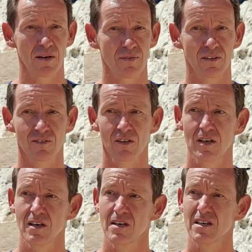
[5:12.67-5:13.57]
method,
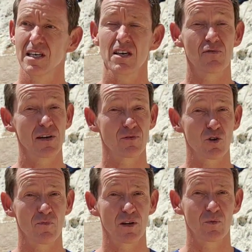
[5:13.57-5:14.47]
even if
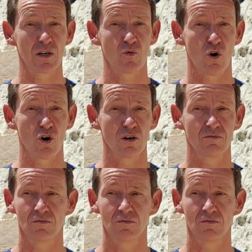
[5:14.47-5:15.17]
something went wrong,